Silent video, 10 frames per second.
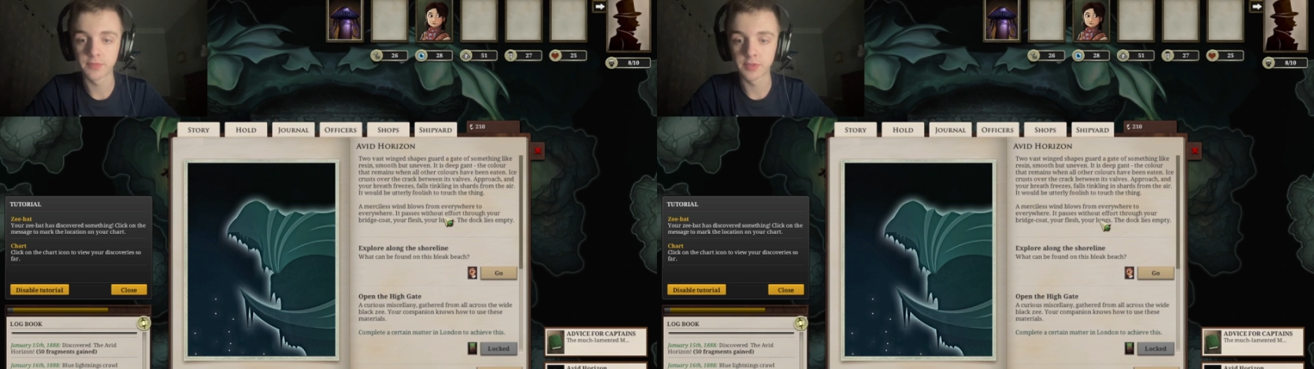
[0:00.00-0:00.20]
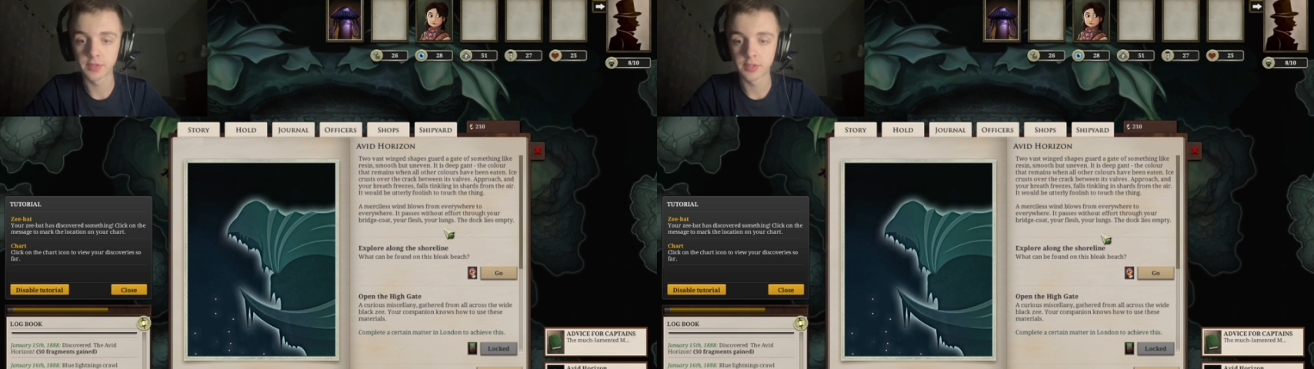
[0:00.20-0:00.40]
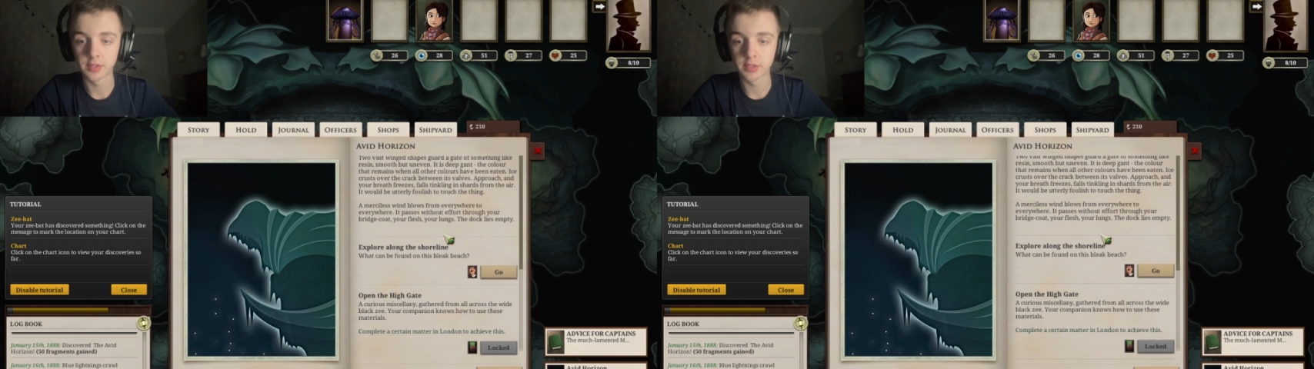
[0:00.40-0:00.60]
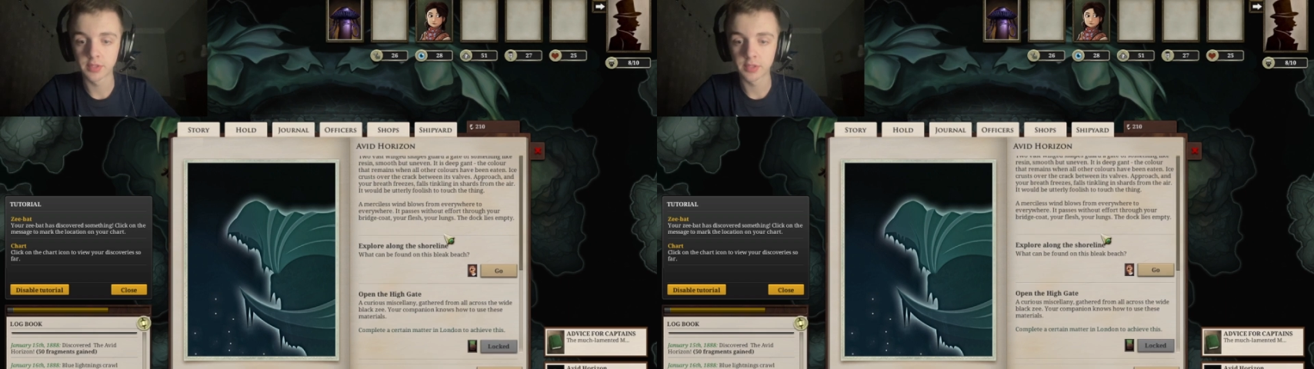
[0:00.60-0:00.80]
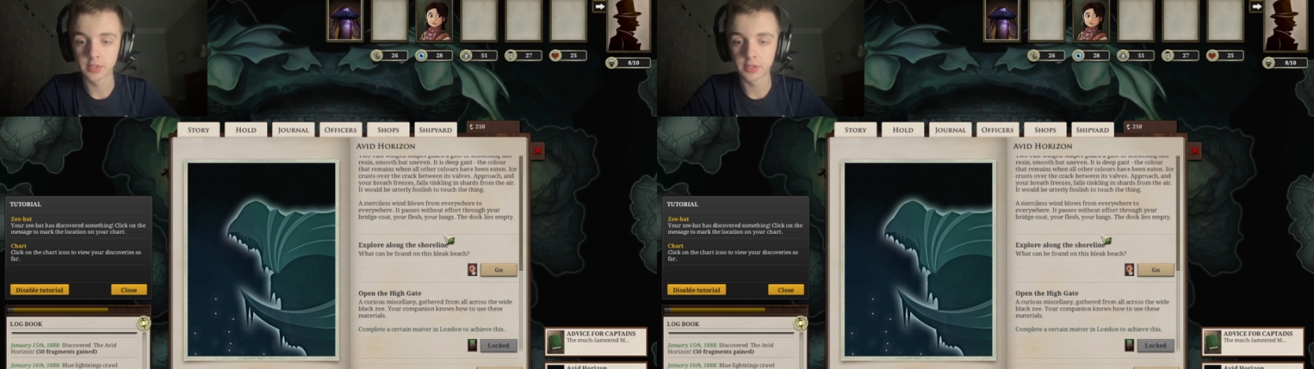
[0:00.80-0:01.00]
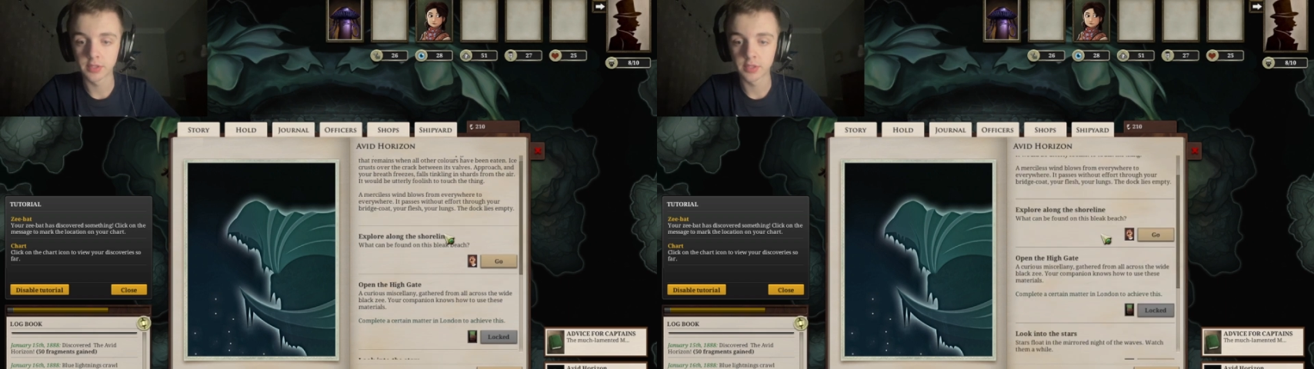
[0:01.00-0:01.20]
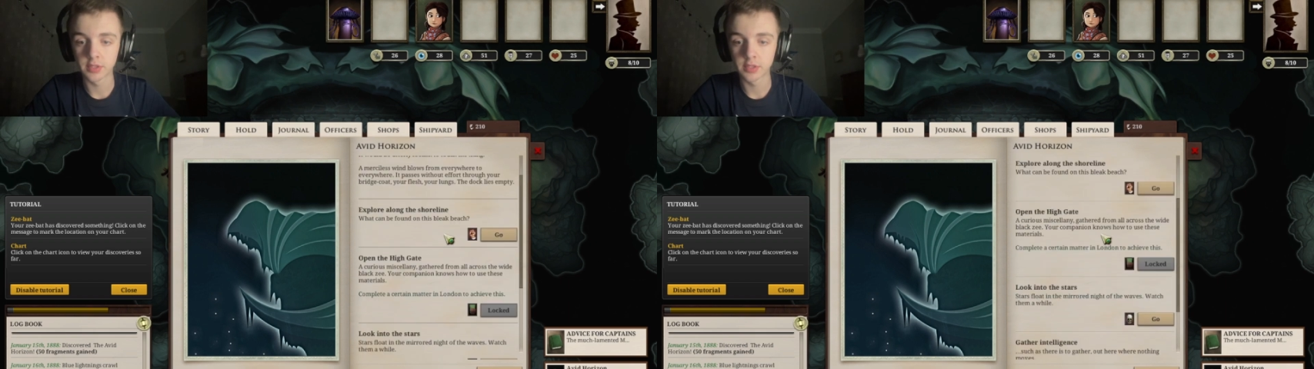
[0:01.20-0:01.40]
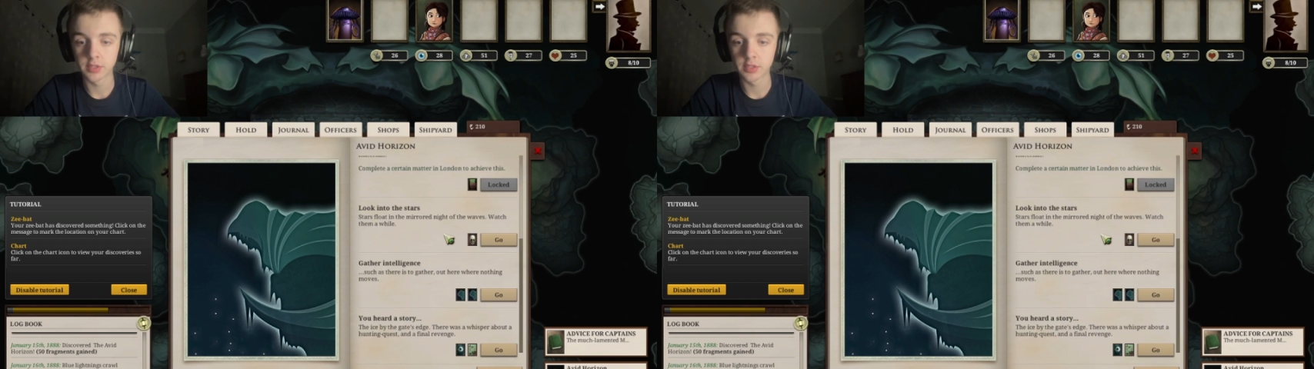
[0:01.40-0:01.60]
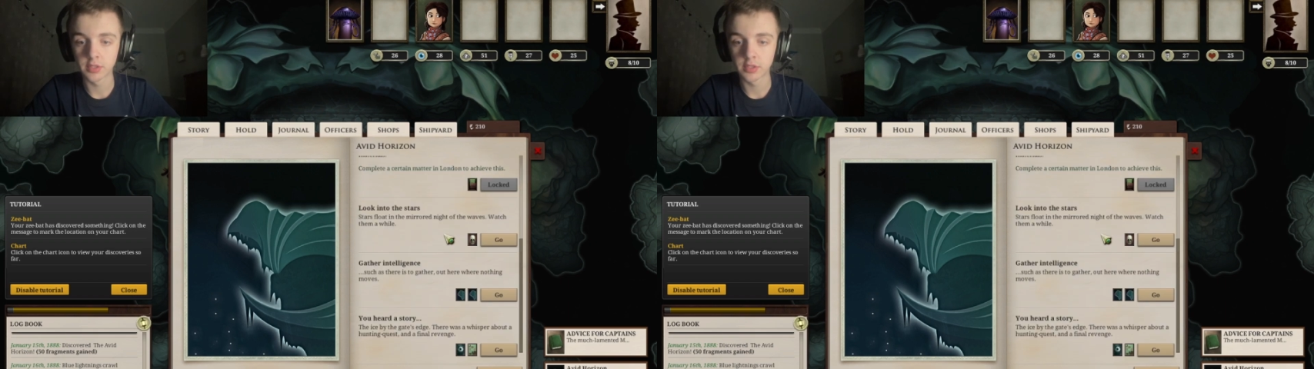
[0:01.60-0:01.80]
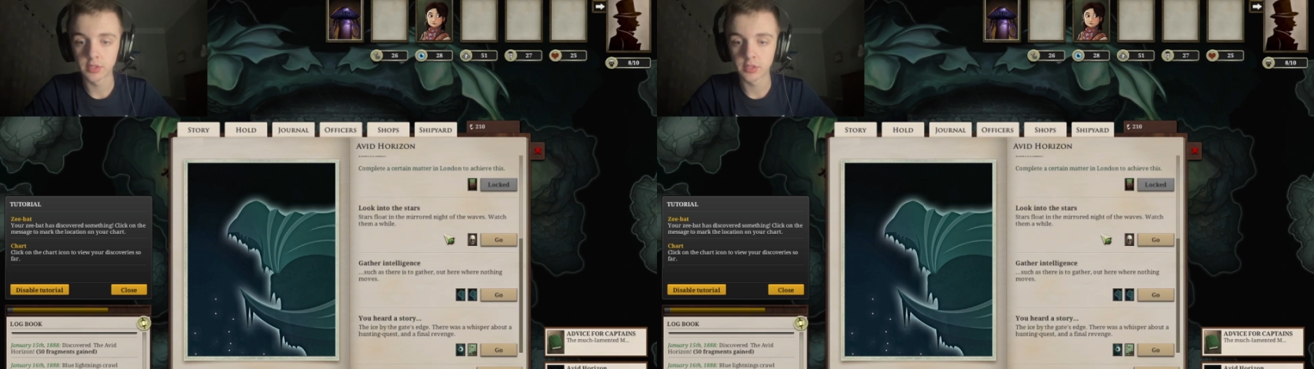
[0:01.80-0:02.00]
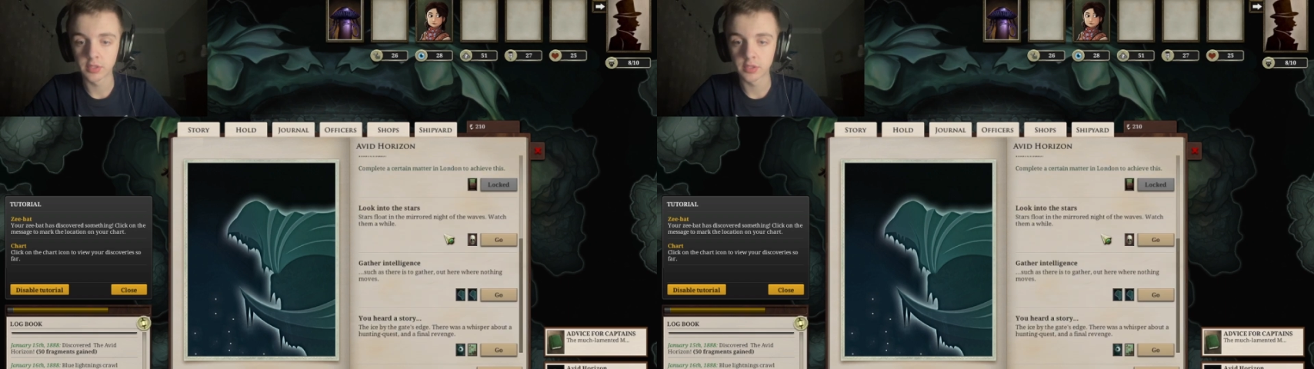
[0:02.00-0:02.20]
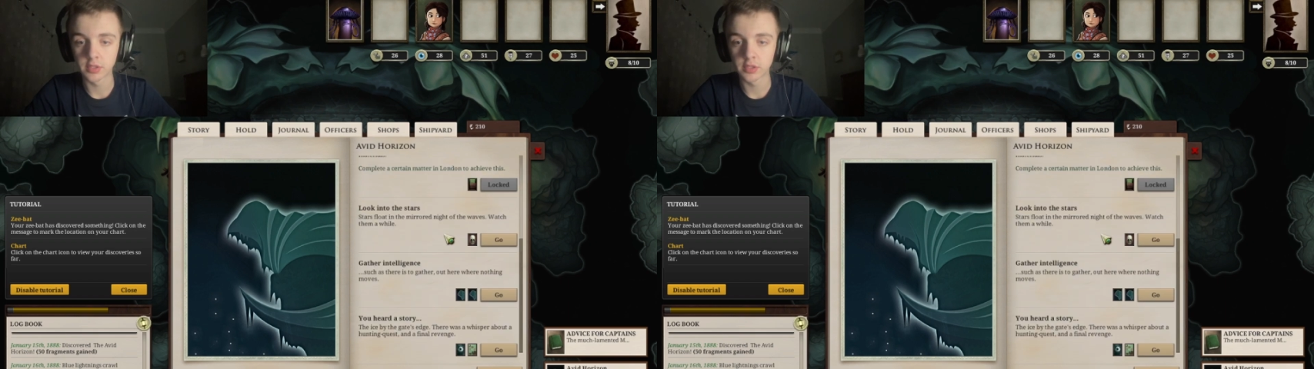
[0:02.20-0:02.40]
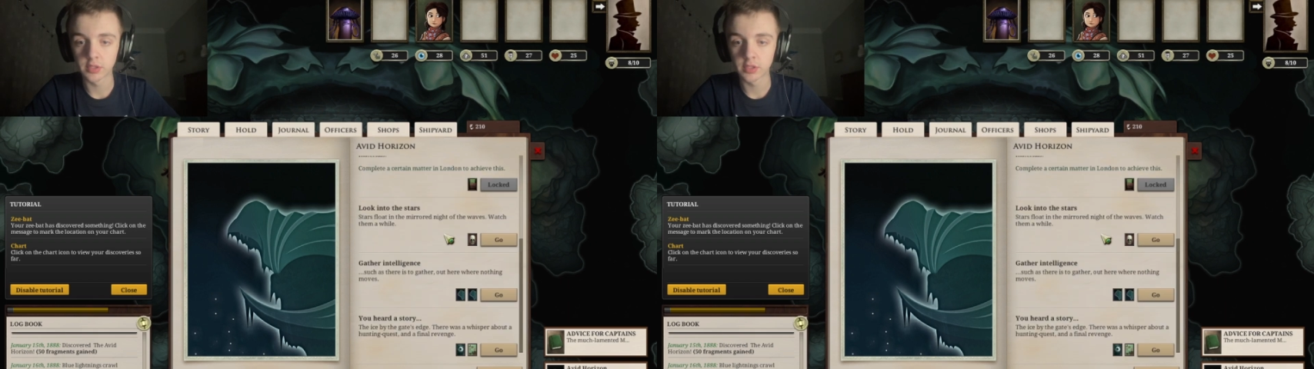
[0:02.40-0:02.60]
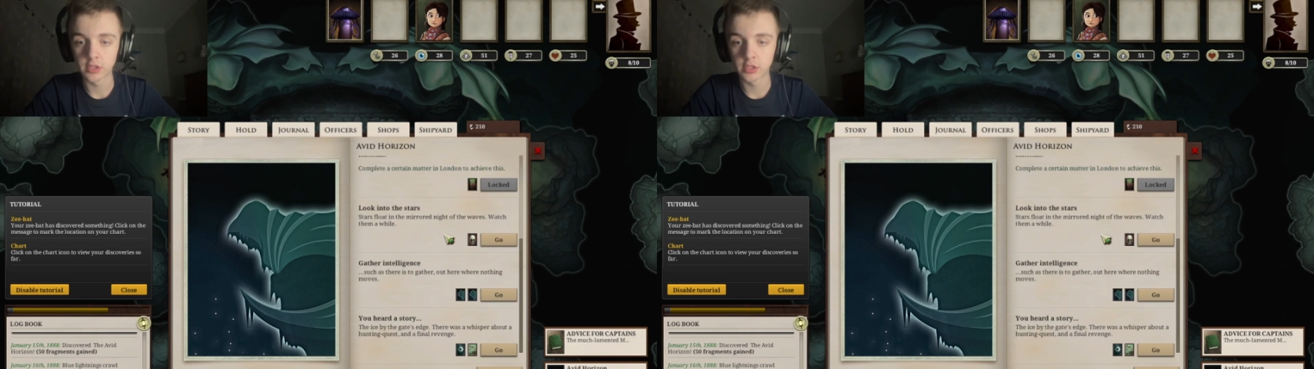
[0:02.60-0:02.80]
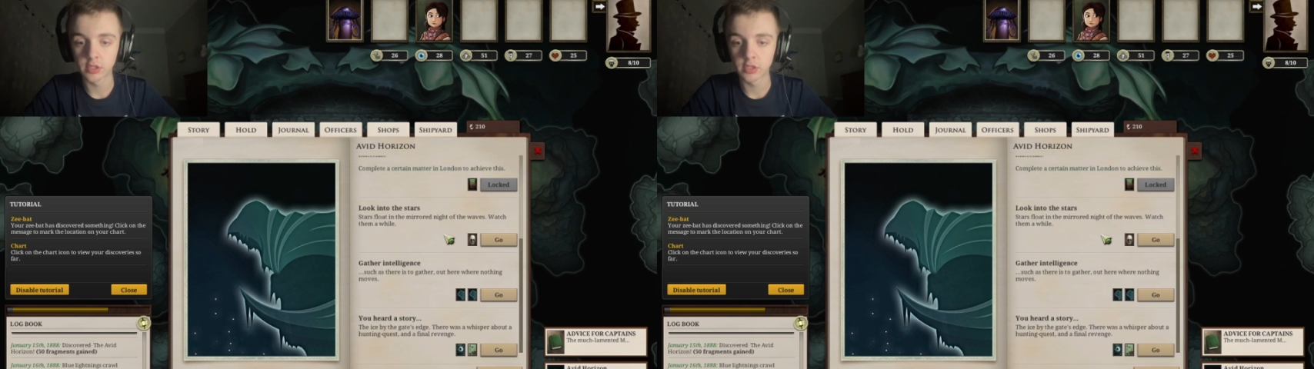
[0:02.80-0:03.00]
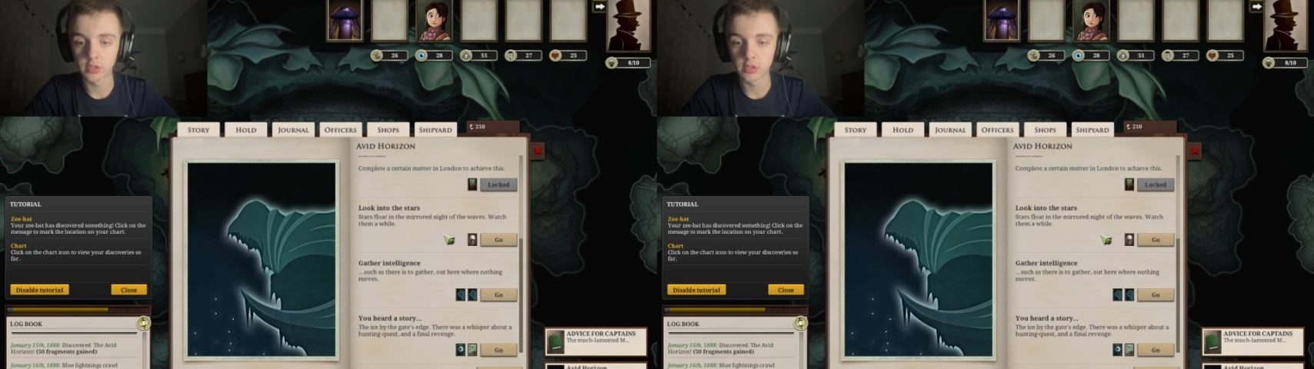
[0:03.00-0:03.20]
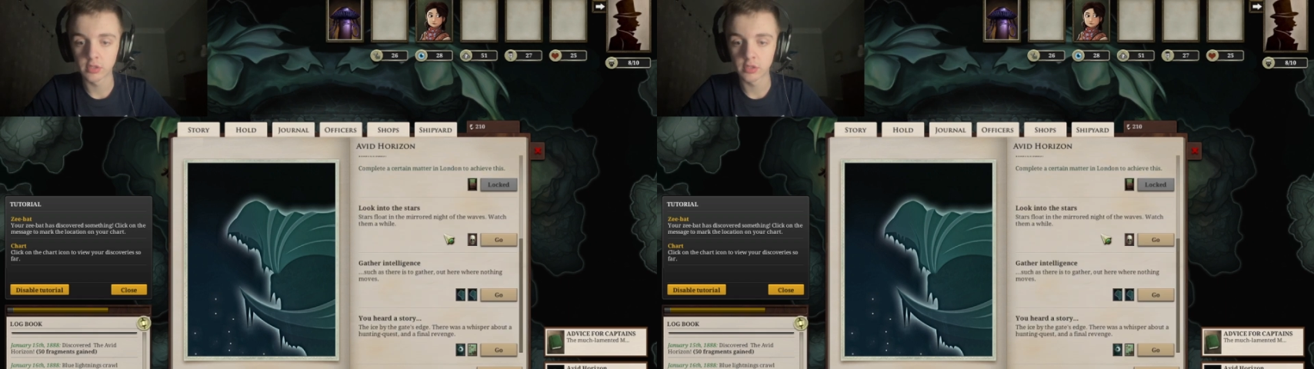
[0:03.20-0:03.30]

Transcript: No one is speaking in this clip.